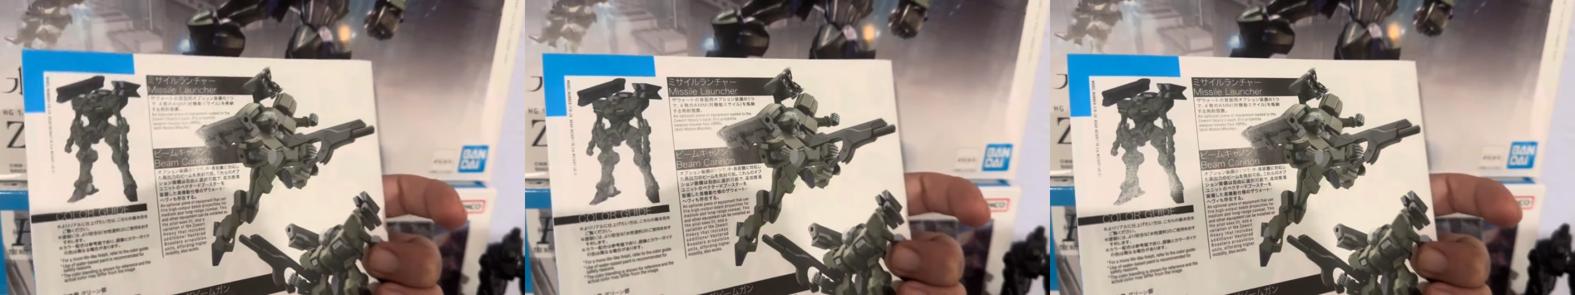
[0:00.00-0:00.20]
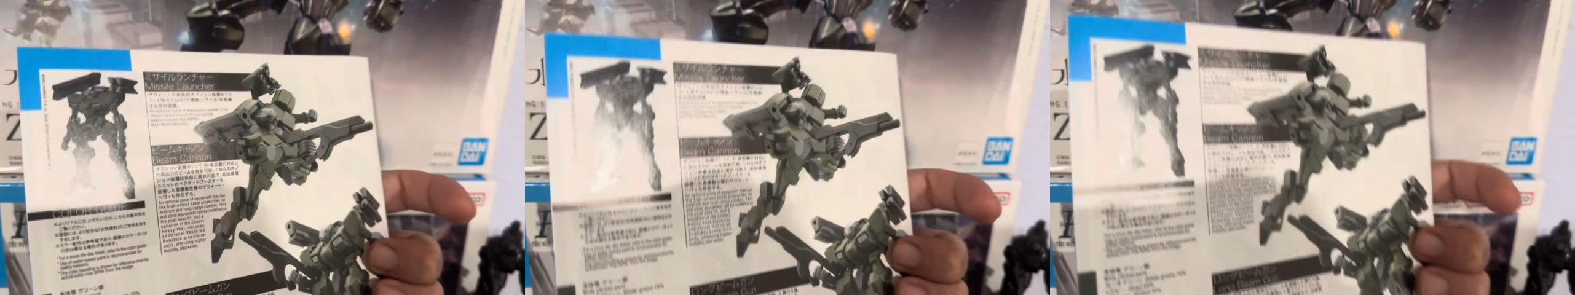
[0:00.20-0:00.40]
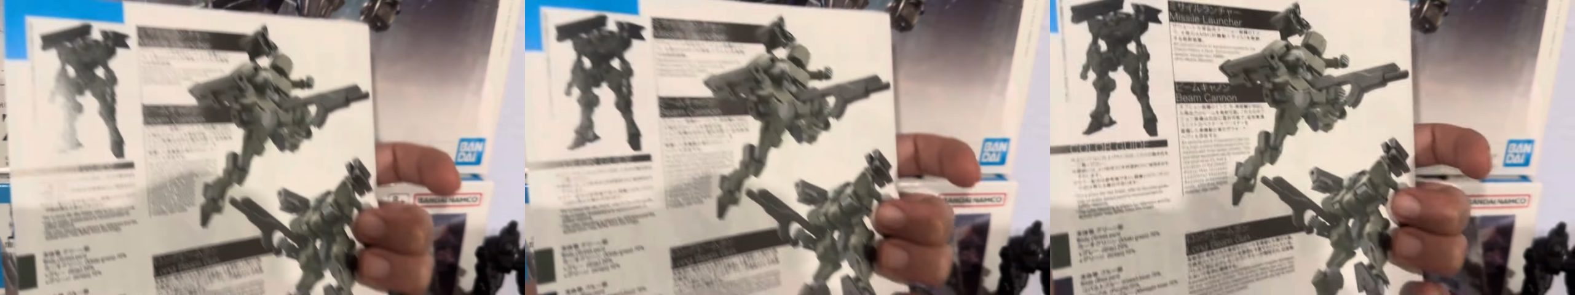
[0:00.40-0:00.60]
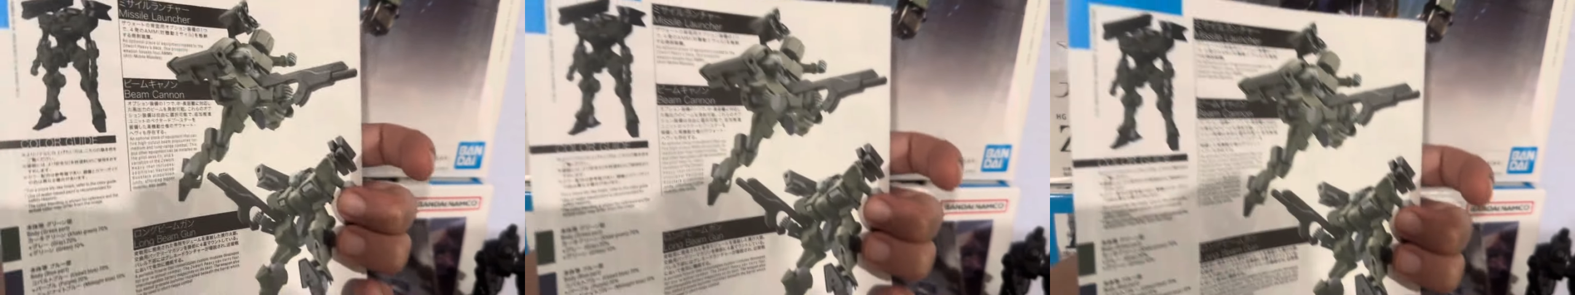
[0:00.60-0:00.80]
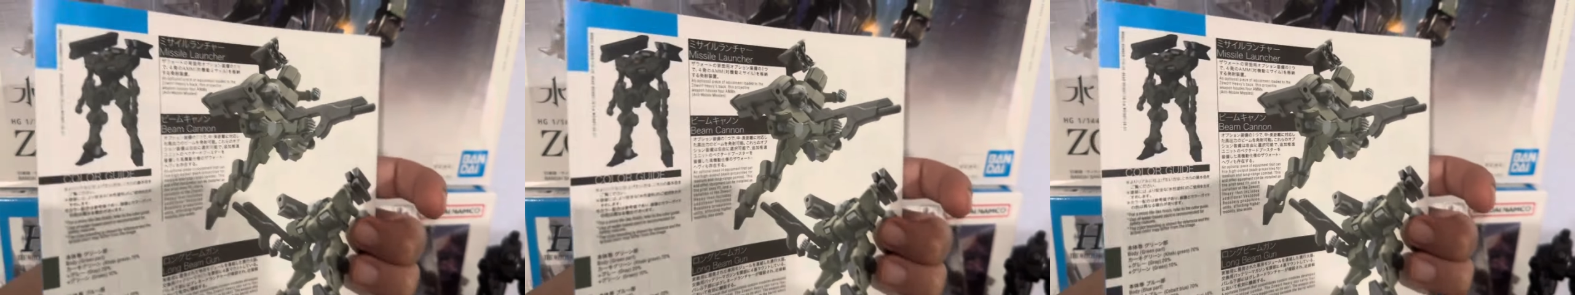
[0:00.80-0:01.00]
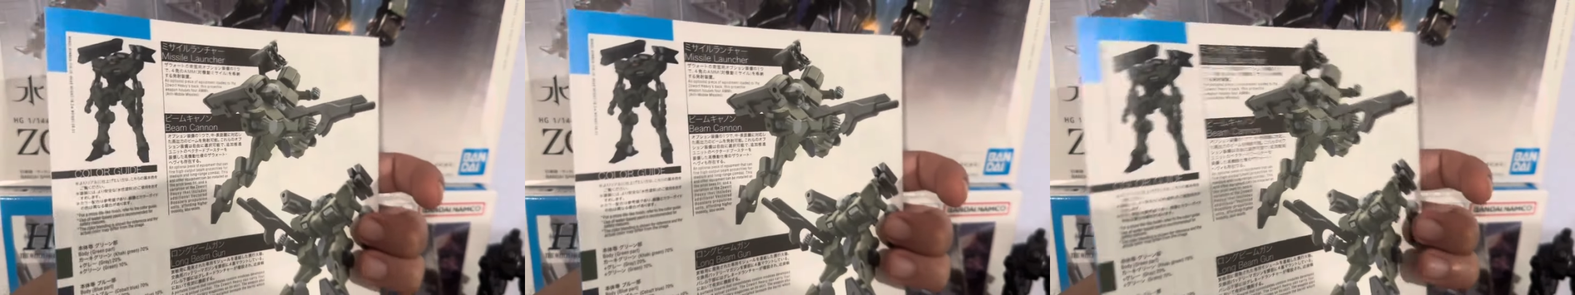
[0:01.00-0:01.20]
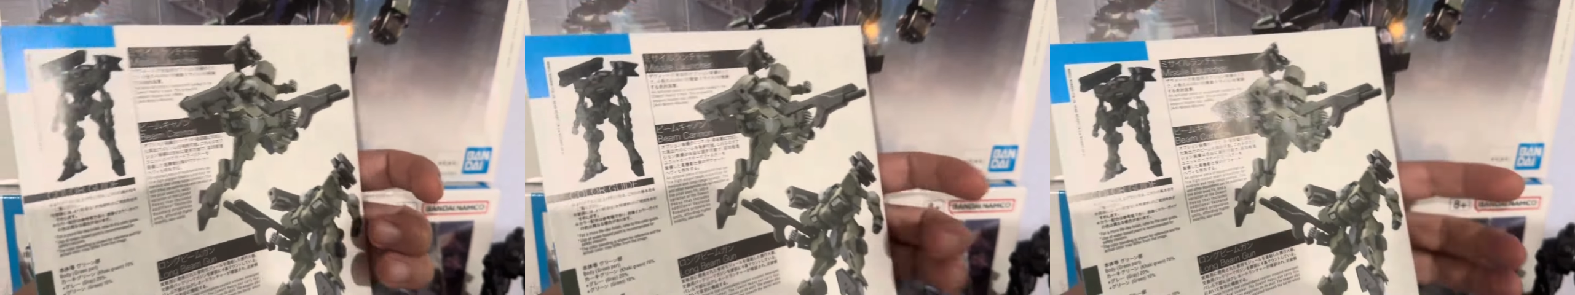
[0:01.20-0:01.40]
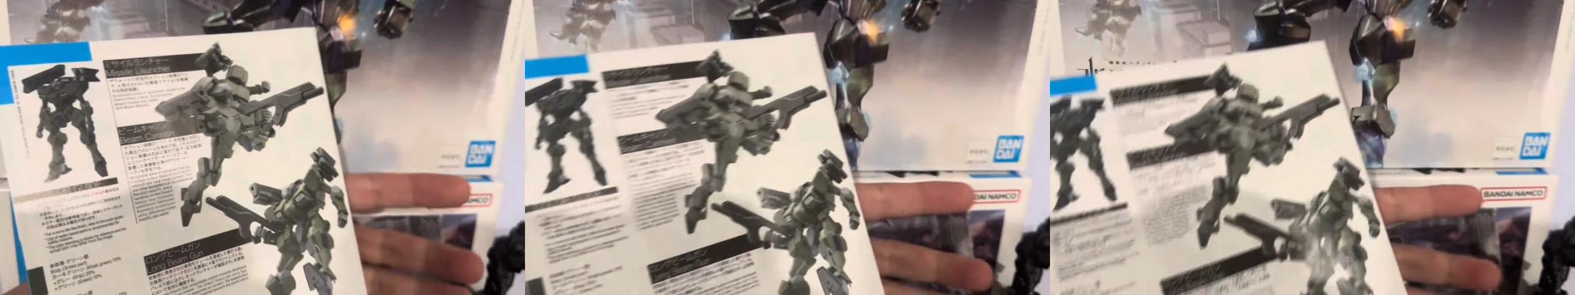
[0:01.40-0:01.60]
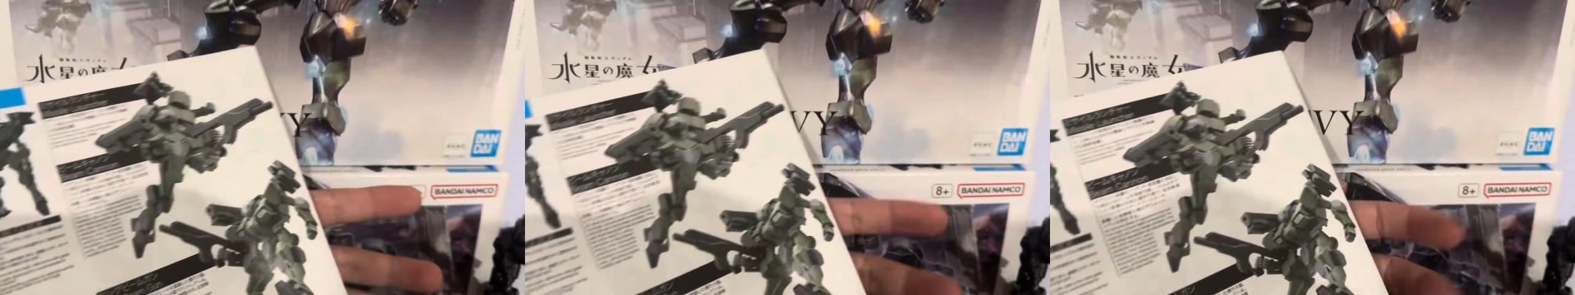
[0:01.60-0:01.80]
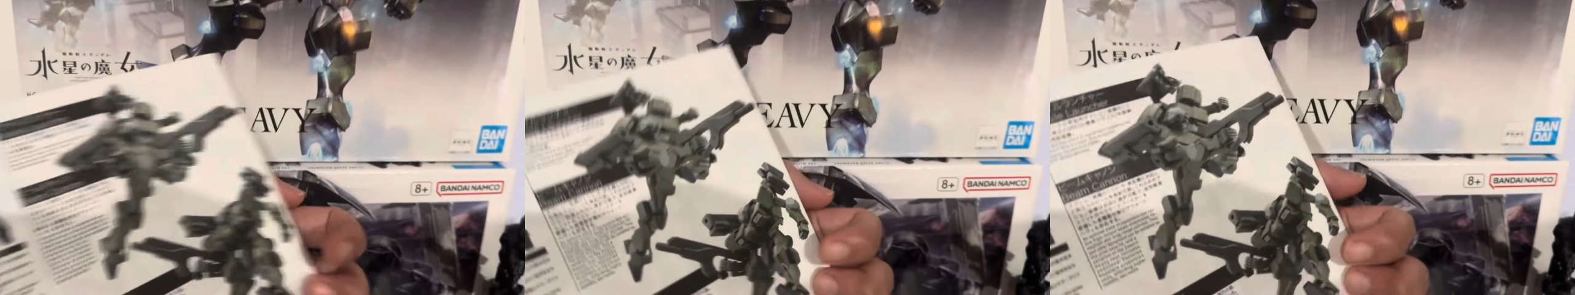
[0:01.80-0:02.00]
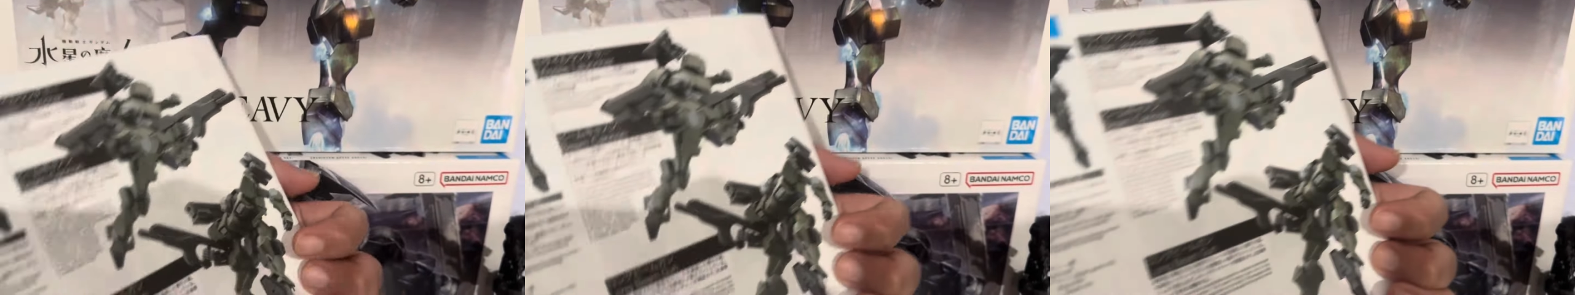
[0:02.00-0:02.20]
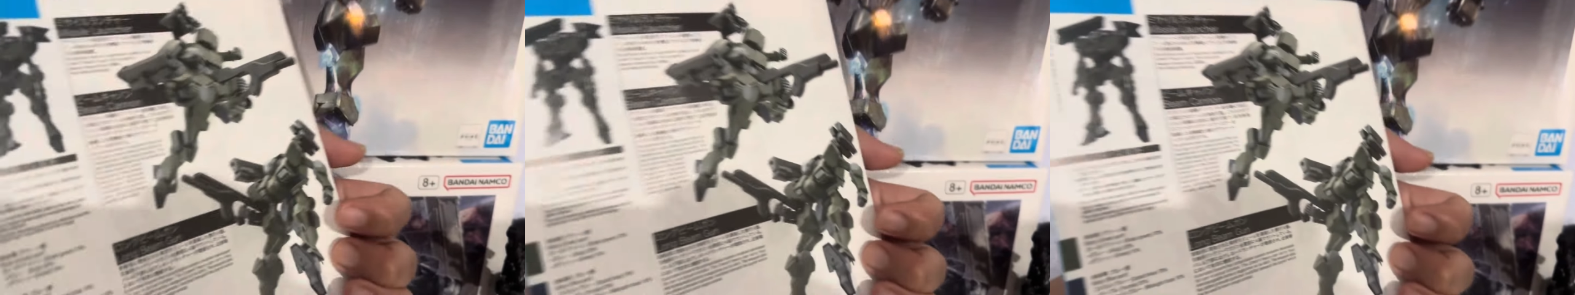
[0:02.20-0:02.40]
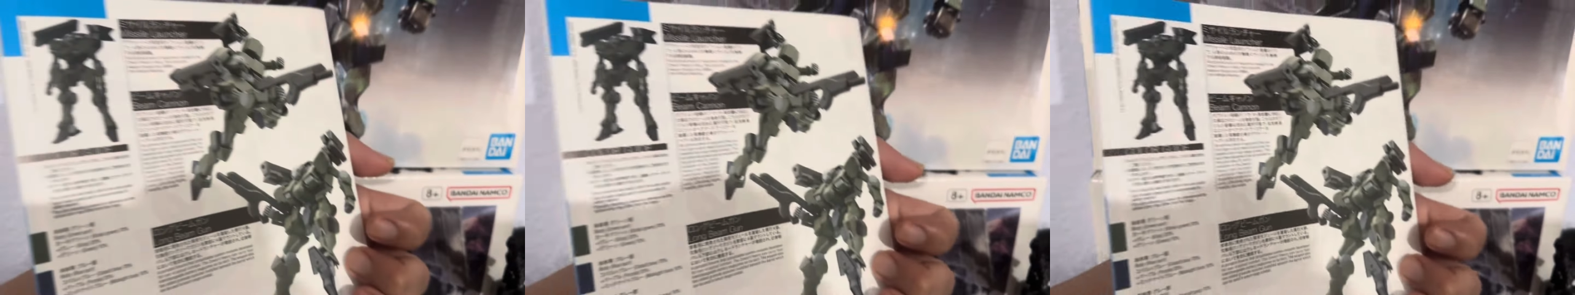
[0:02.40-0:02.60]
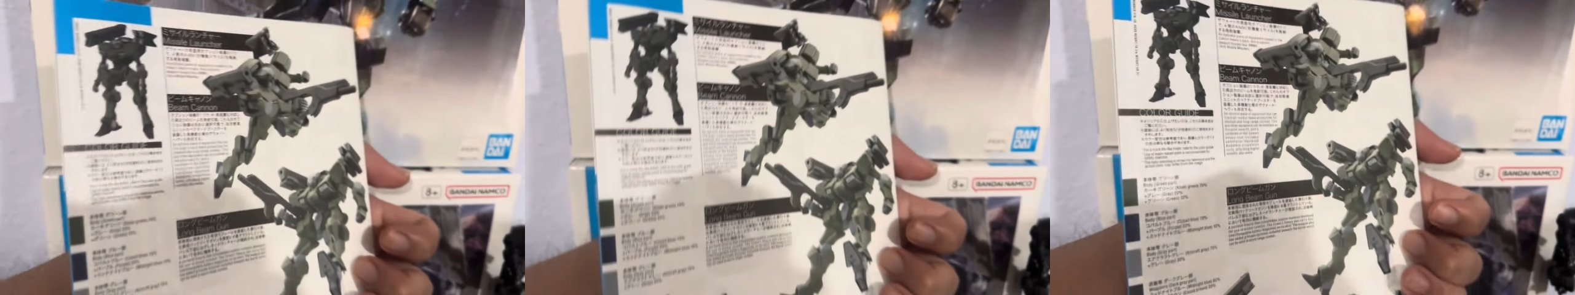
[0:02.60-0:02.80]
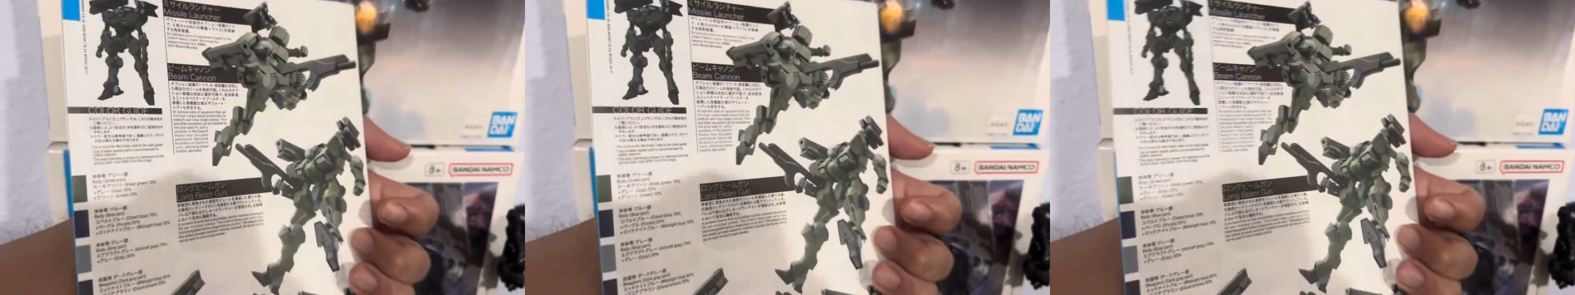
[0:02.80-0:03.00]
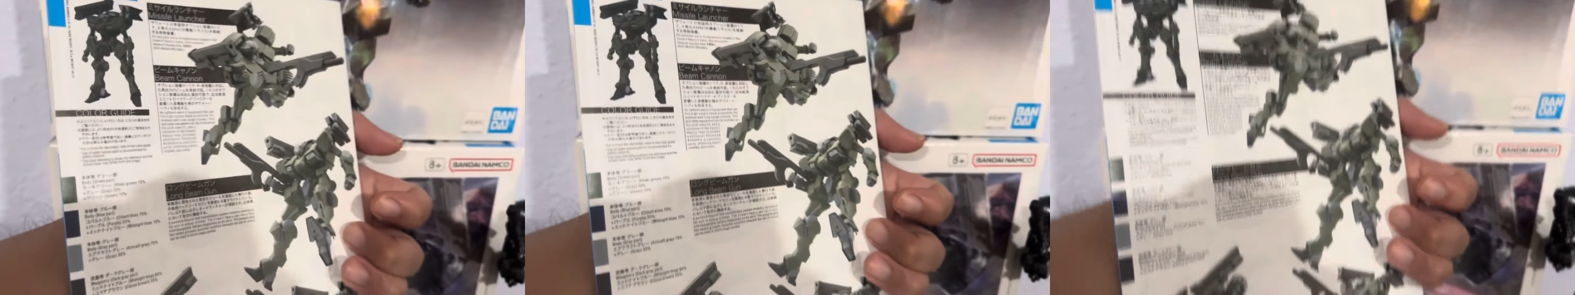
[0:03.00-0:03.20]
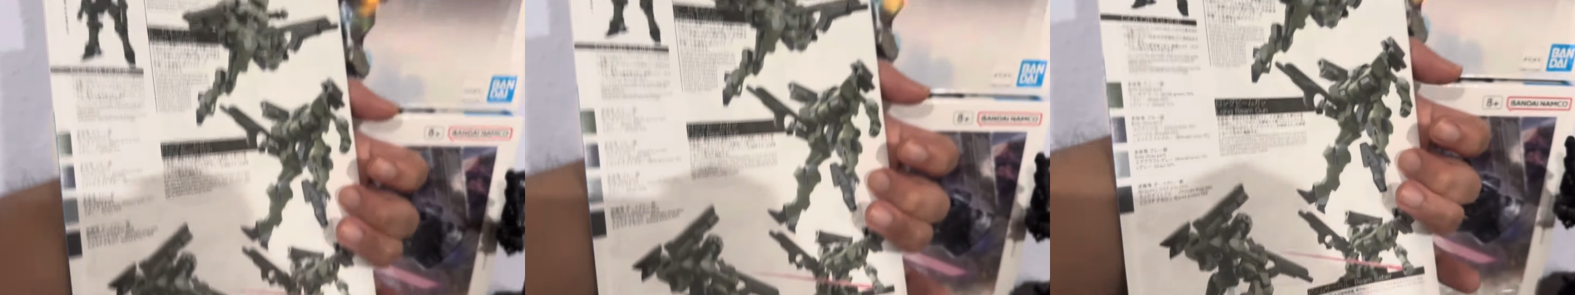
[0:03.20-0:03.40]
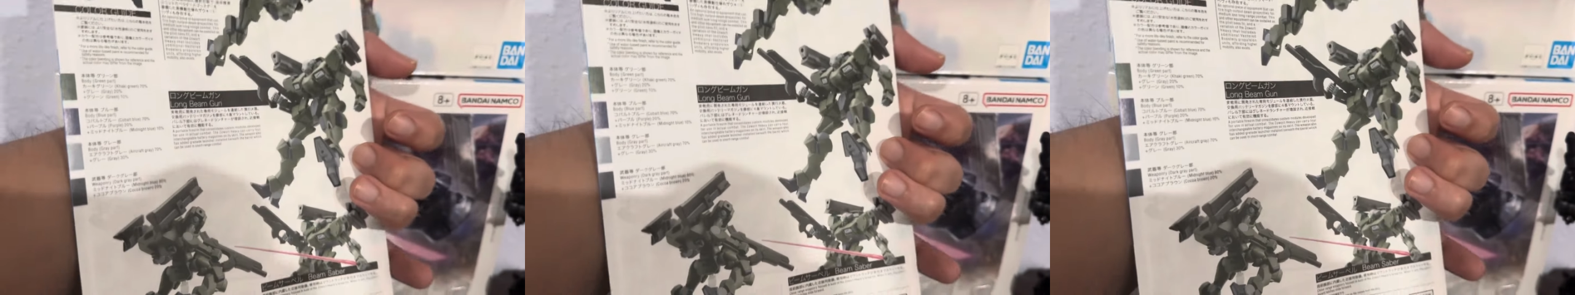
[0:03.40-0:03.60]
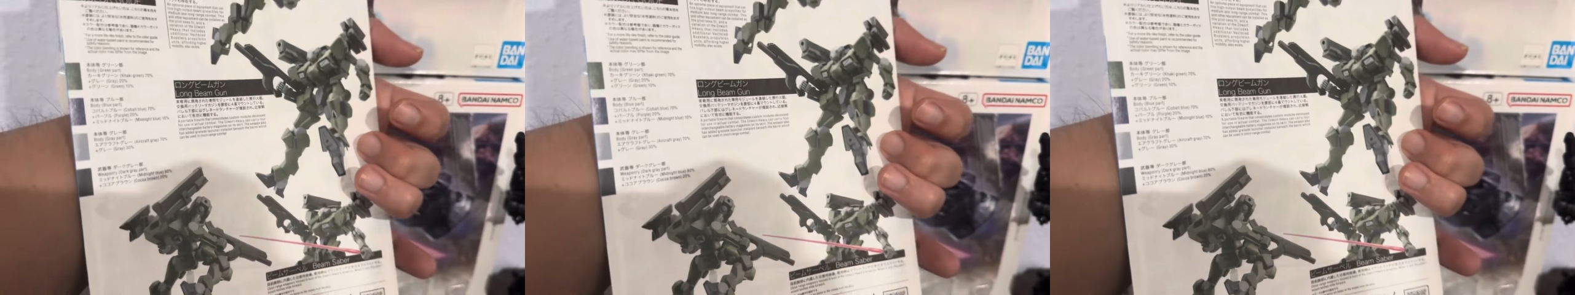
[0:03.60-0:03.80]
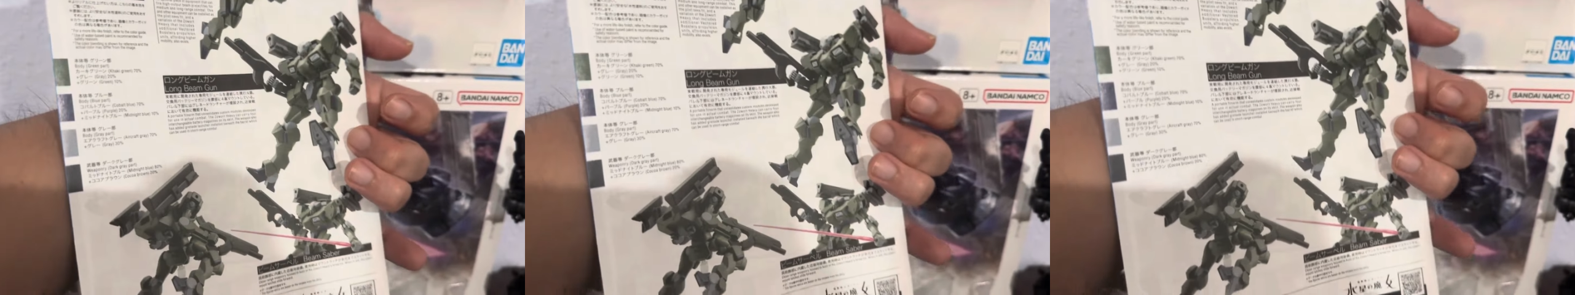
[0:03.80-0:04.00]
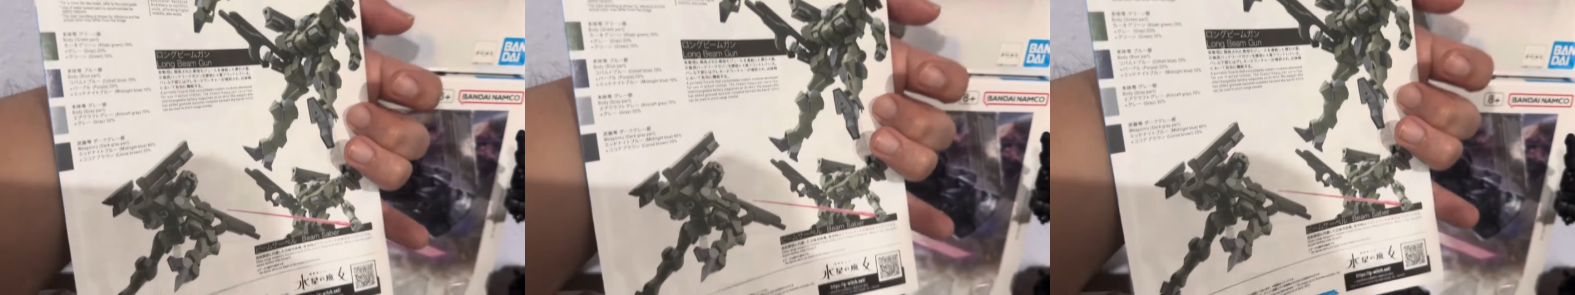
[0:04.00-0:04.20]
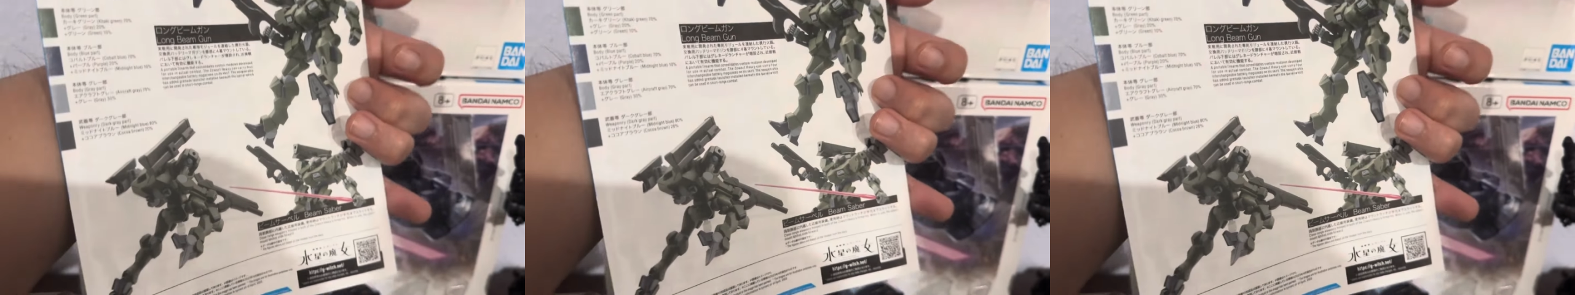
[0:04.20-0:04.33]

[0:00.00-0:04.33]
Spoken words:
Nobody's mouth can be seen.